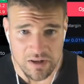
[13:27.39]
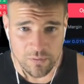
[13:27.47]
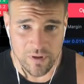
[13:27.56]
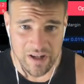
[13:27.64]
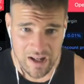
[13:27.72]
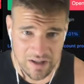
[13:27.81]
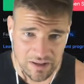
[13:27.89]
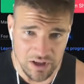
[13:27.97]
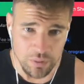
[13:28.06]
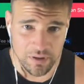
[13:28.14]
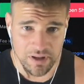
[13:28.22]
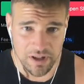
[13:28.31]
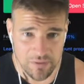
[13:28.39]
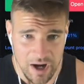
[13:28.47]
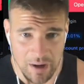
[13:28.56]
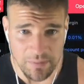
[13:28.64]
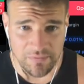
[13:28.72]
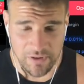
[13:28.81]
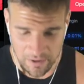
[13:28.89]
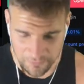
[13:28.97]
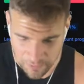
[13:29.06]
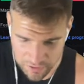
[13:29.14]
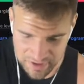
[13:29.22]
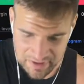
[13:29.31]
We got a liquidity grab of that
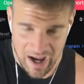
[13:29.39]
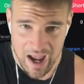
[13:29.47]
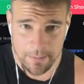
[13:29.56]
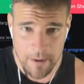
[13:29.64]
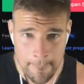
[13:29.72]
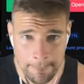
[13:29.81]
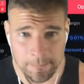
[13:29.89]
first tap.